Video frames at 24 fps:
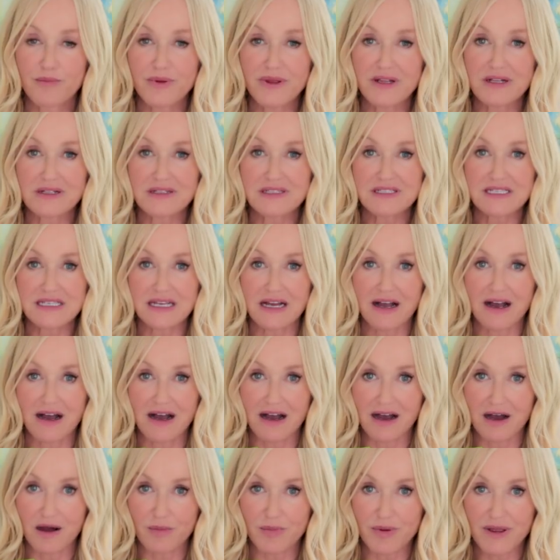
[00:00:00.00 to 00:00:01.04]
builds
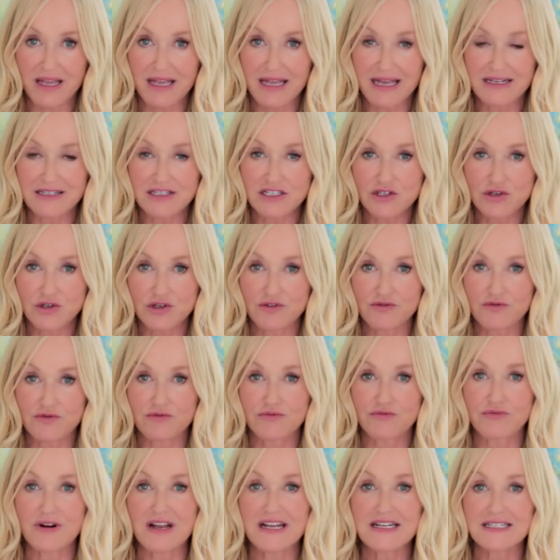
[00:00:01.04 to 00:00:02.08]
up. It gets sort
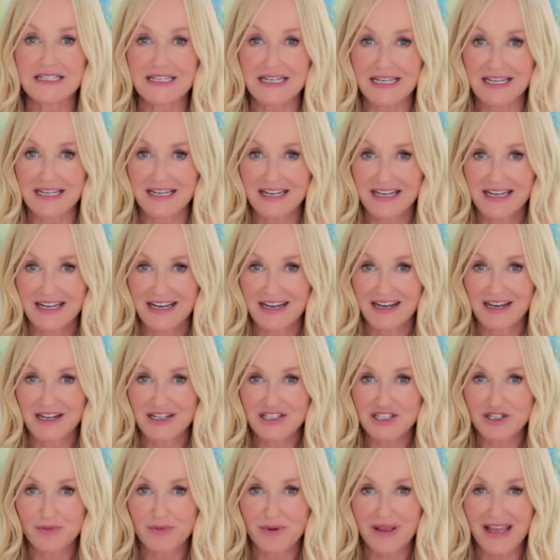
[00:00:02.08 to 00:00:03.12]
of ready
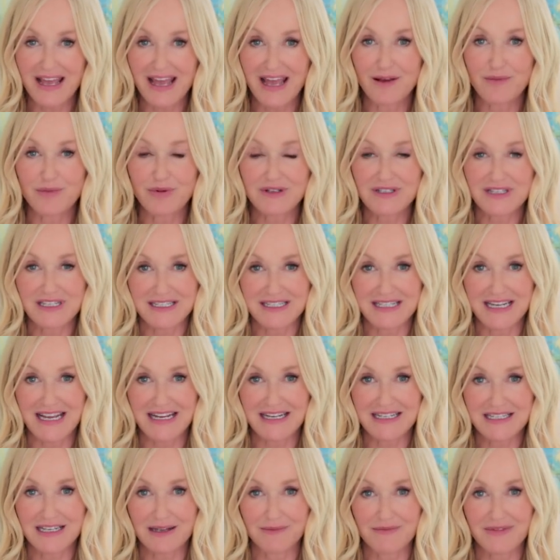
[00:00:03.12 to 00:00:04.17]
uh, to be able to
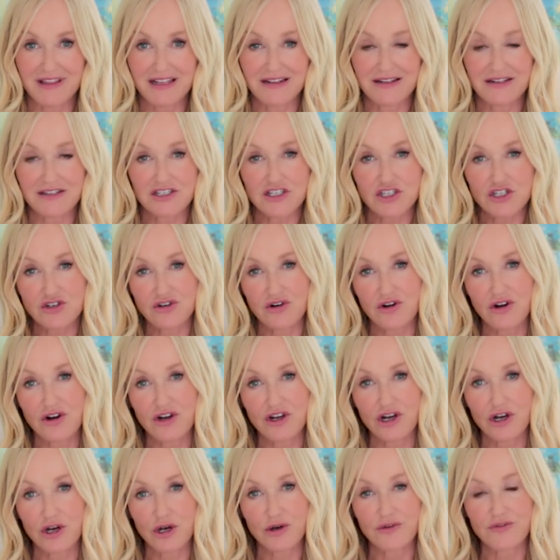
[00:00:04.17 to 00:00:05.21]
take something that's
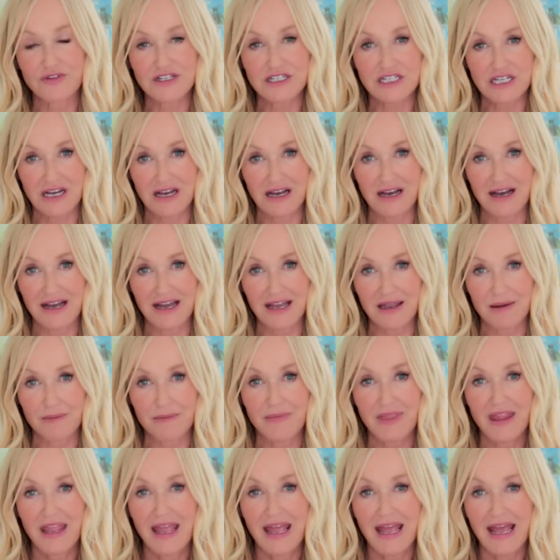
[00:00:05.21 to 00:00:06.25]
stronger over
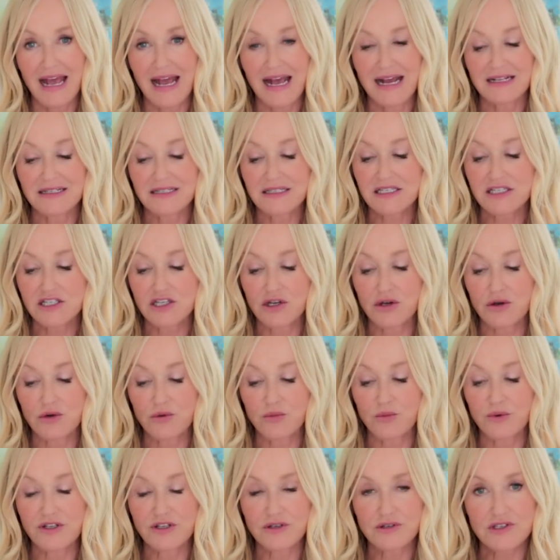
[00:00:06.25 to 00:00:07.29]
time. And so
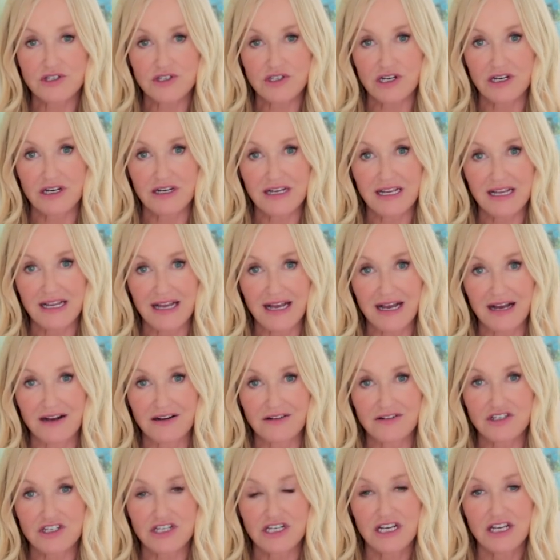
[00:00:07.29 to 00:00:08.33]
when you're starting
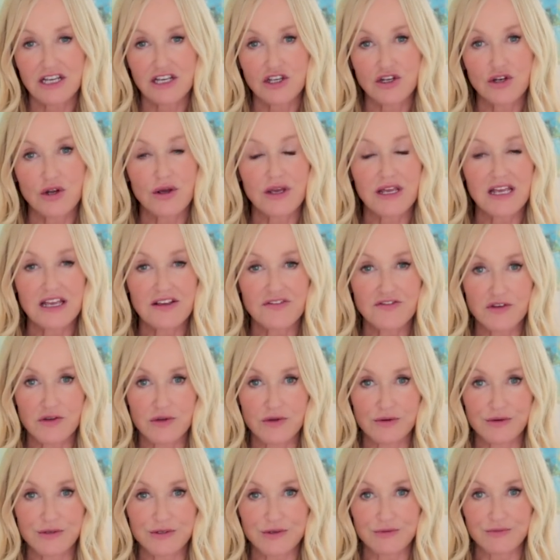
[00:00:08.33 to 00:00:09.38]
out, you know, if you
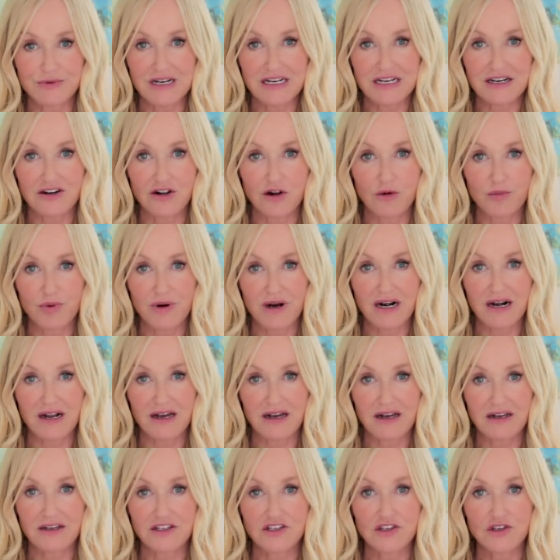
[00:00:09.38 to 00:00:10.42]
use a retinol
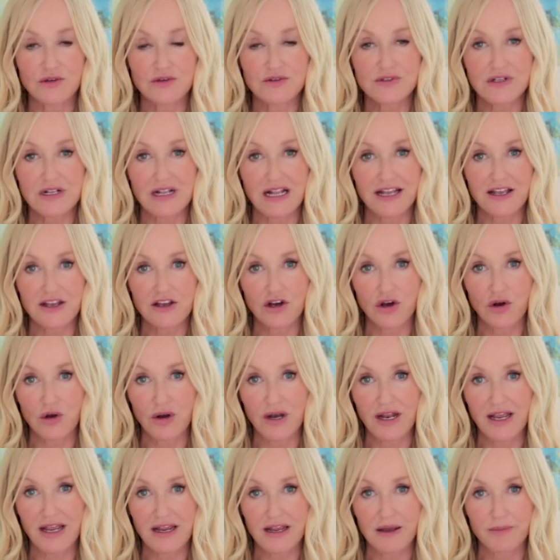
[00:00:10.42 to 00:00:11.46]
product, use
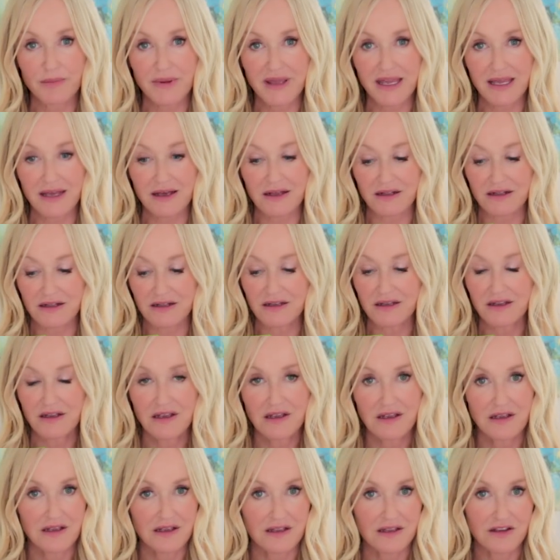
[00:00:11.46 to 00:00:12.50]
glycolic peel,
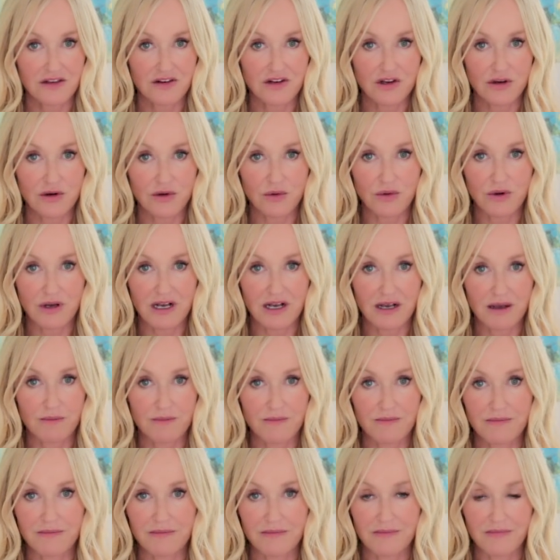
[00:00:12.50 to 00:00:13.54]
you know,
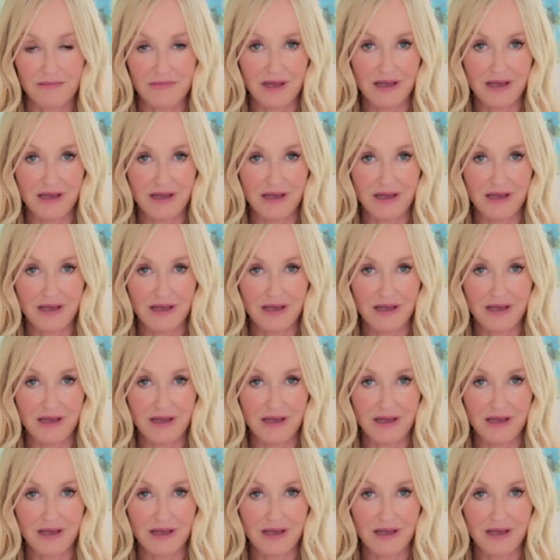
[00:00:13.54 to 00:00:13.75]
um,